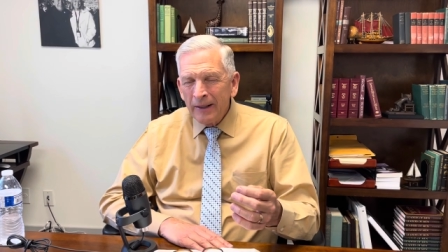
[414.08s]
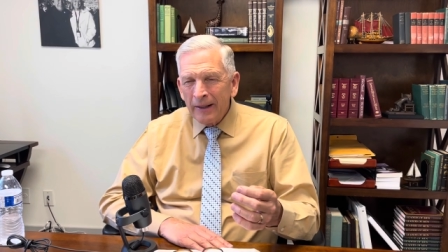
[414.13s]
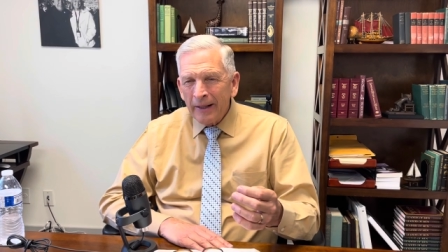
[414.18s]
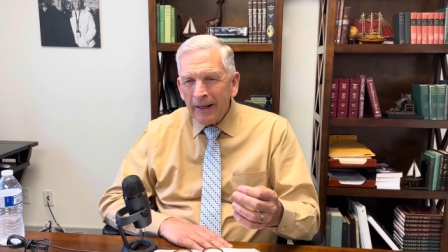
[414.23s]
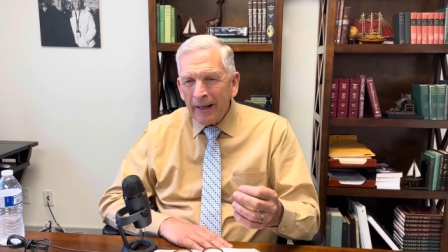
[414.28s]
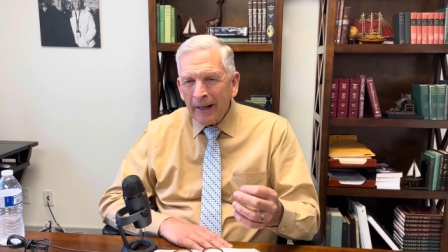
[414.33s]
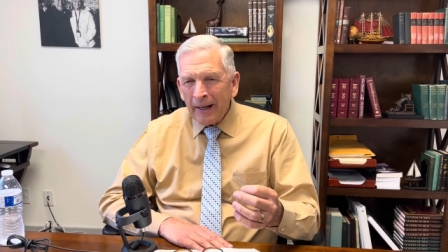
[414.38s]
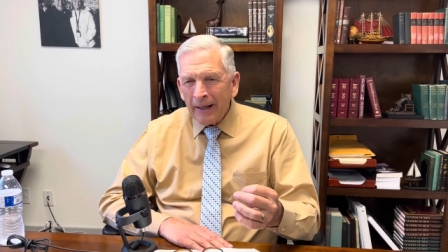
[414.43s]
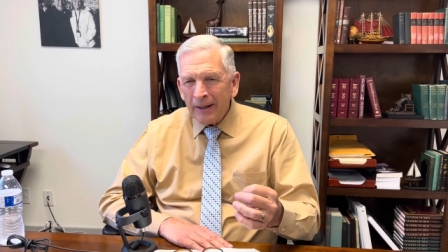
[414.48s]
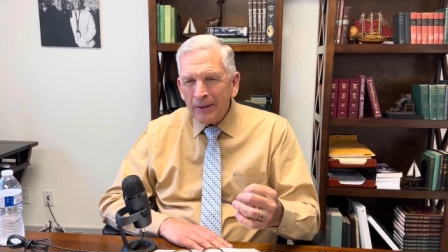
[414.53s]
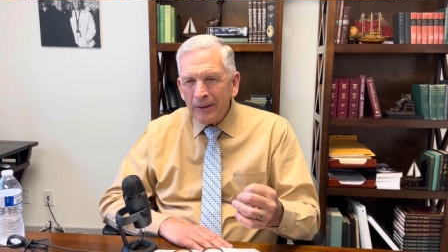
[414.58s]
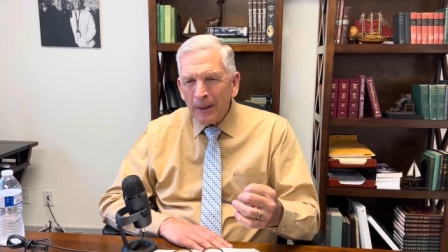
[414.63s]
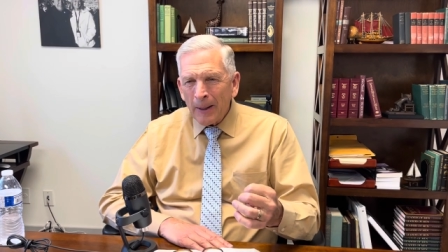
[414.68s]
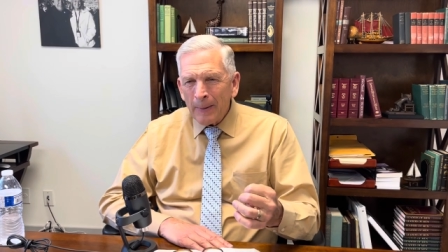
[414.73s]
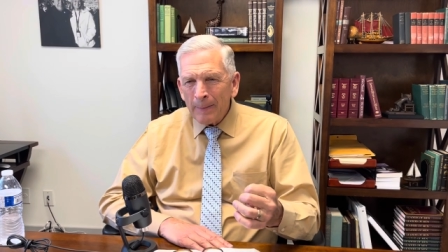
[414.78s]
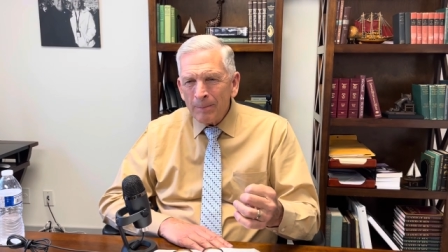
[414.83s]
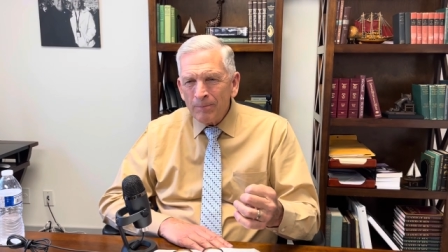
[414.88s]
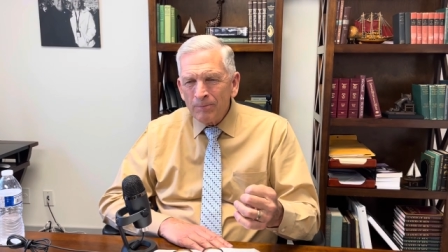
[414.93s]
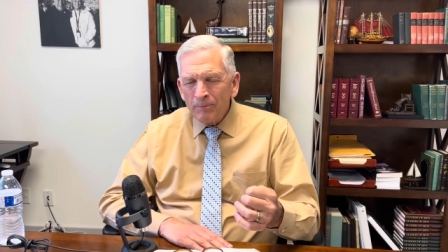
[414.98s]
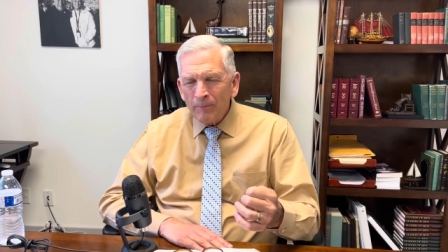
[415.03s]
And,
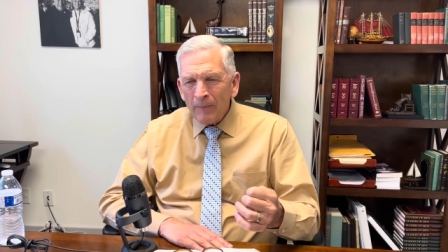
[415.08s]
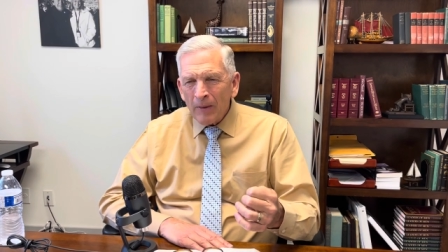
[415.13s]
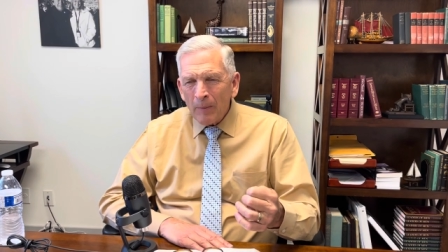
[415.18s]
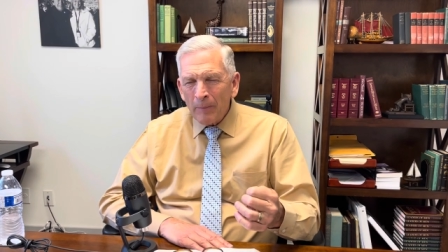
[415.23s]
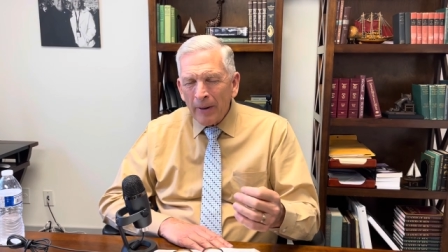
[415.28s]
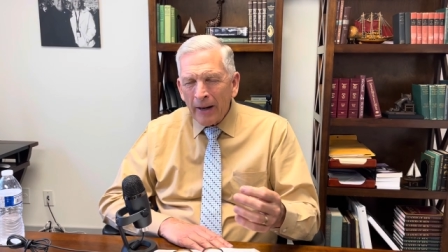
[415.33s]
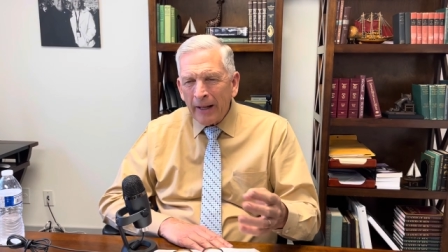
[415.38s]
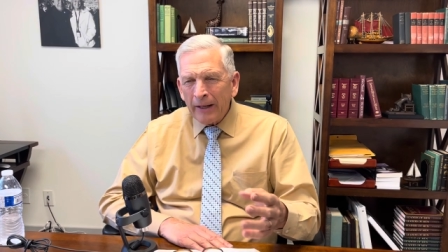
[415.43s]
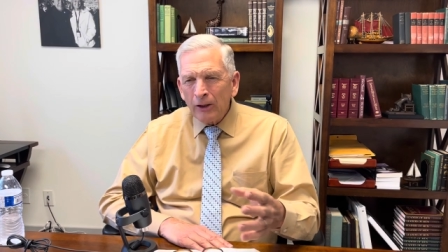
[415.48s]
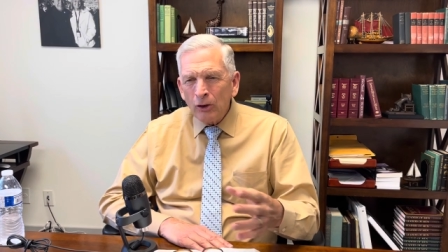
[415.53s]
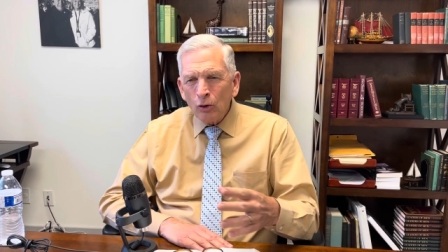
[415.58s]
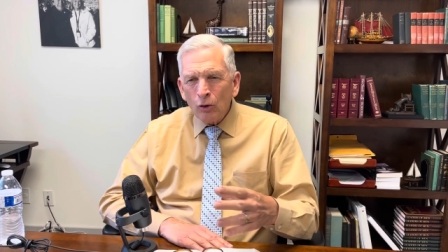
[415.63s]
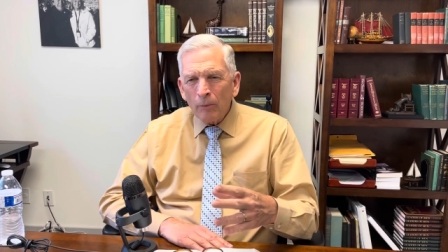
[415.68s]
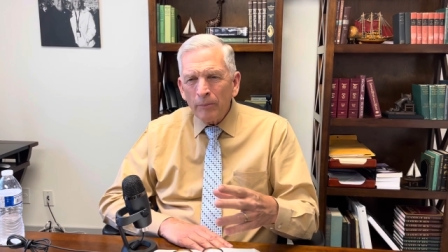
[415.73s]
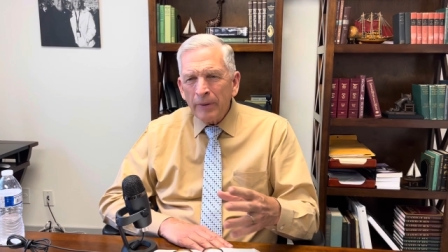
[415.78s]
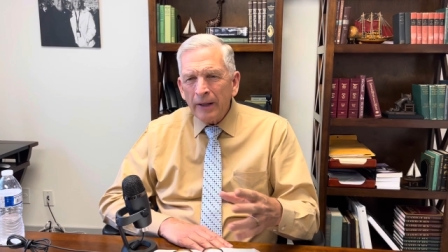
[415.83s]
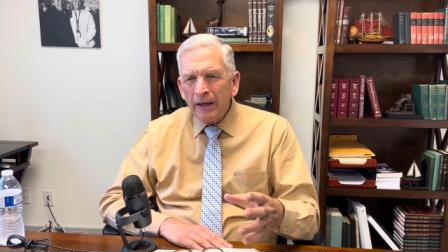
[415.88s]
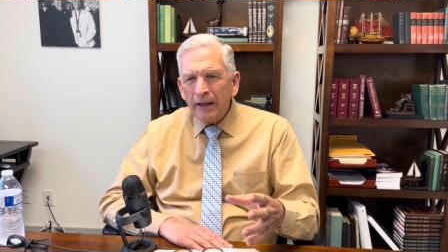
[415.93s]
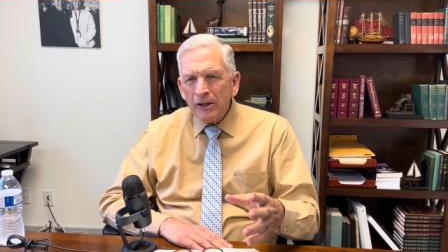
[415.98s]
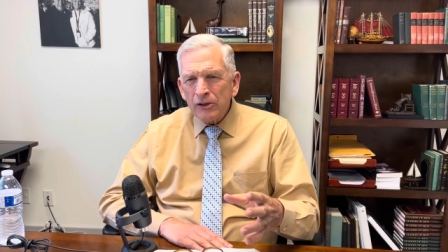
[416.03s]
um, but I knew them
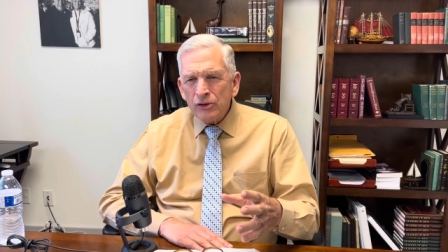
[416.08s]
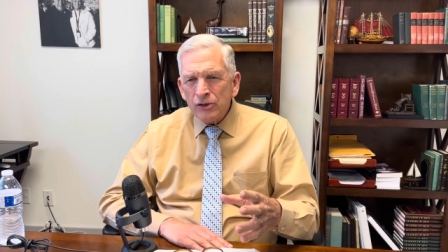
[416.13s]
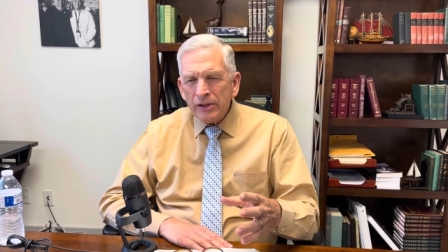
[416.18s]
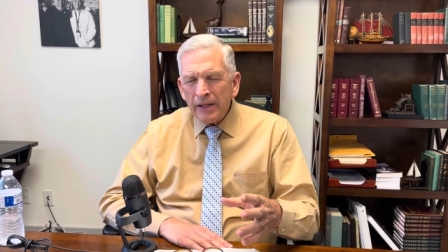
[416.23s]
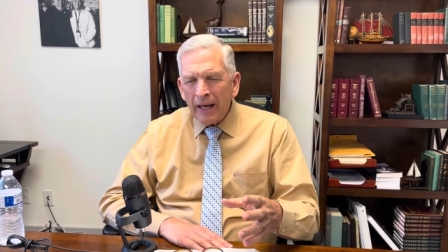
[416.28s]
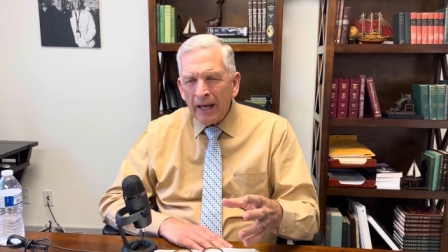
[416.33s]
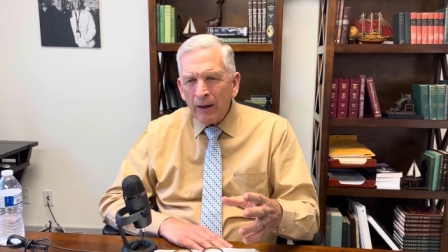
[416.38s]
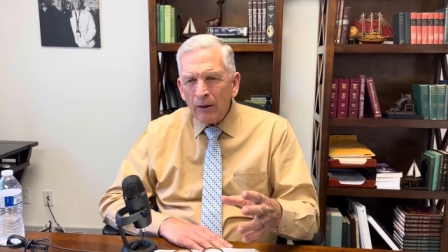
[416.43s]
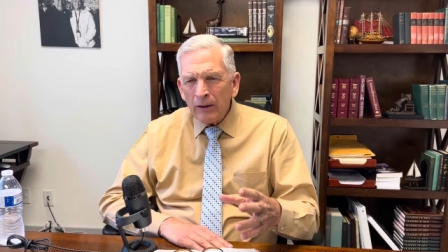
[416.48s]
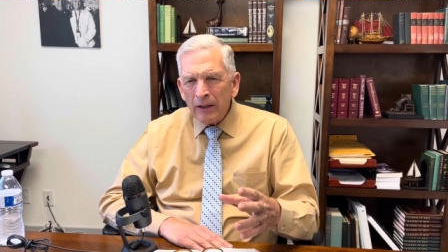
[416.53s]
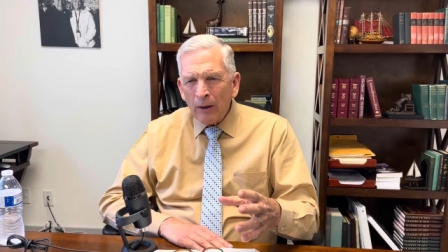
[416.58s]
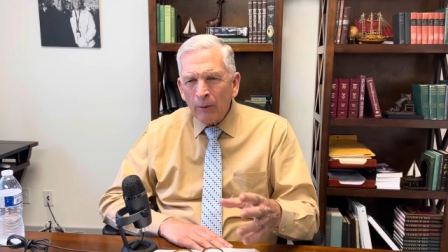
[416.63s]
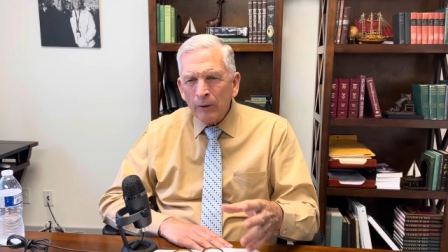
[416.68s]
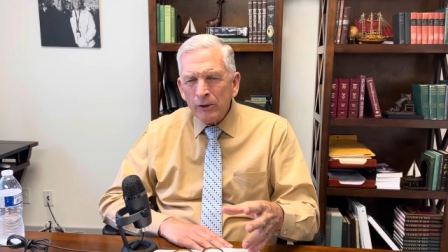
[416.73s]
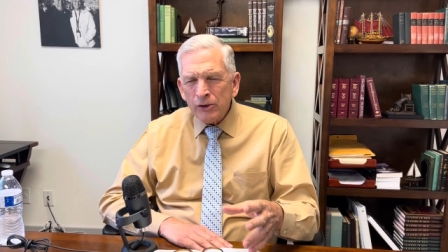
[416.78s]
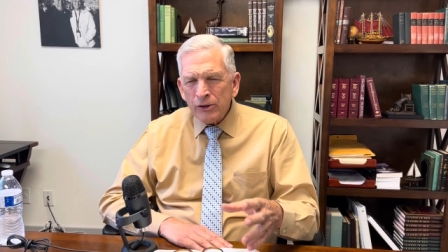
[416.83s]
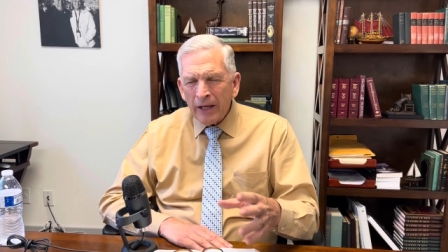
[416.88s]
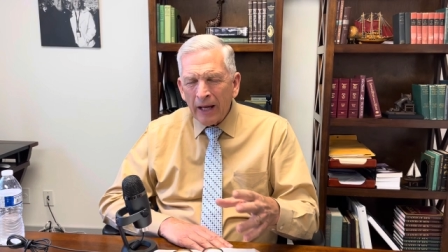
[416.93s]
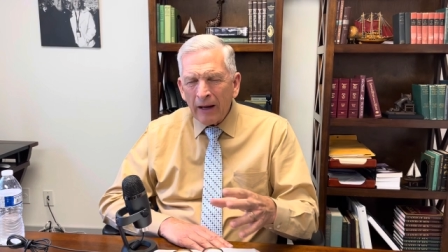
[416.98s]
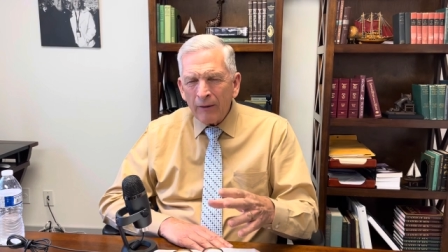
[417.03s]
because they, they were
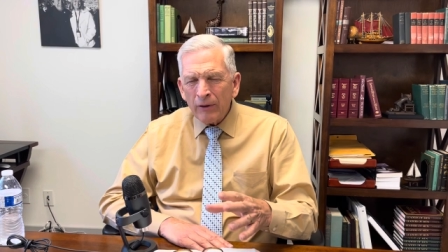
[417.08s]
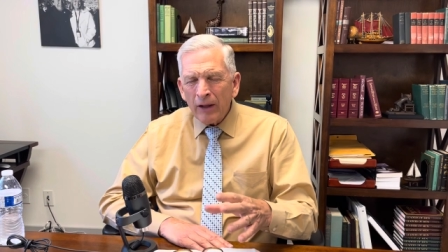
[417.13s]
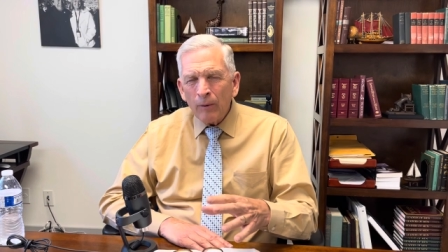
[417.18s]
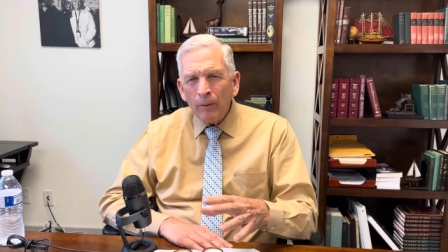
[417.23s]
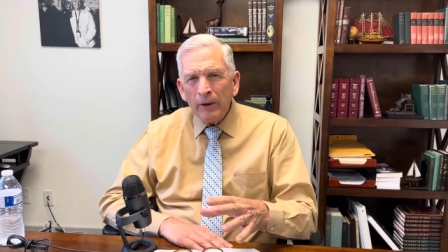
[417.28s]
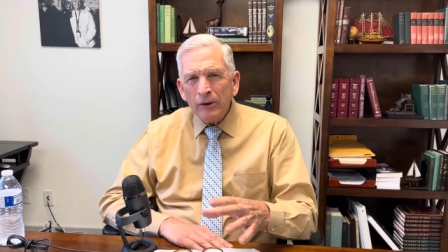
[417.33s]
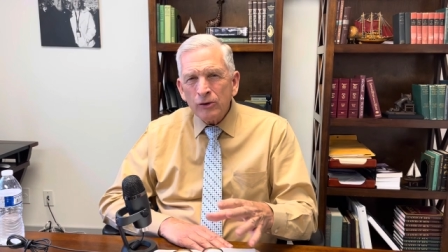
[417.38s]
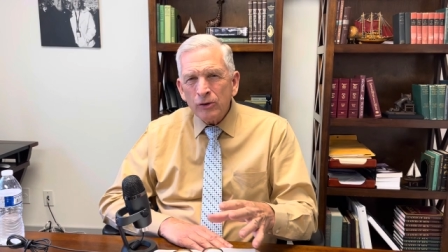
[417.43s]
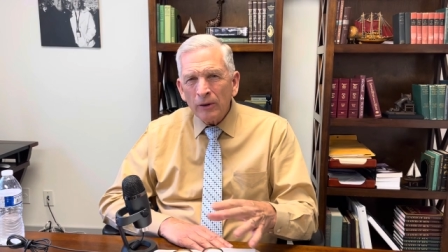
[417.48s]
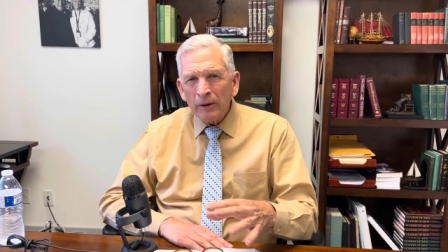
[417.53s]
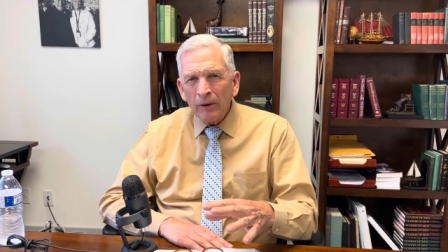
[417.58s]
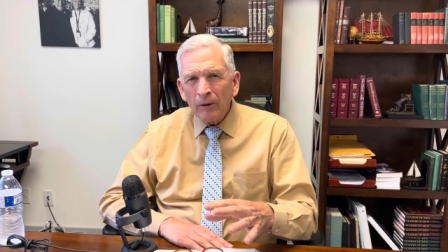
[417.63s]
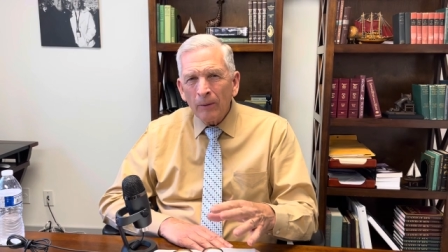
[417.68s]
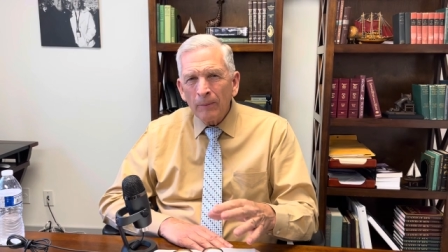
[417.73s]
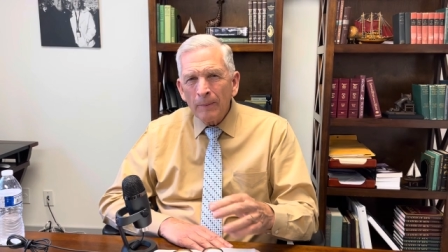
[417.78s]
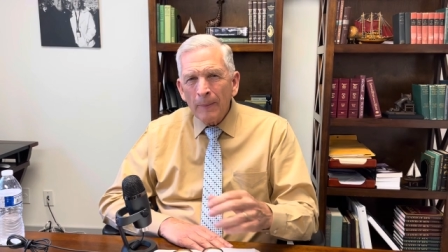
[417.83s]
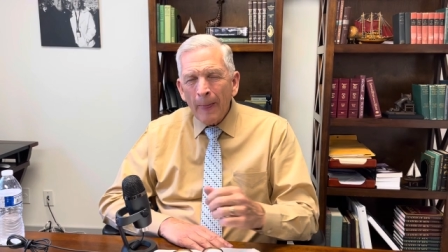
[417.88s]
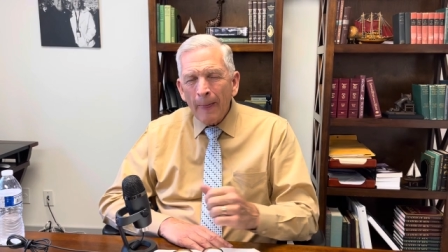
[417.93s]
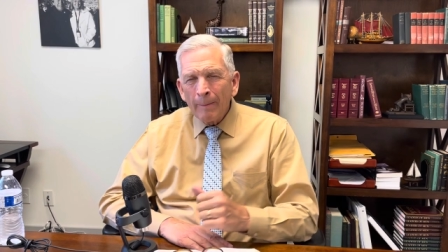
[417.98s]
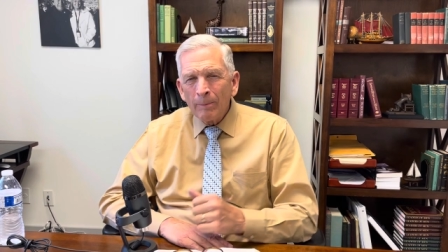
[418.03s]
saved and they went to a little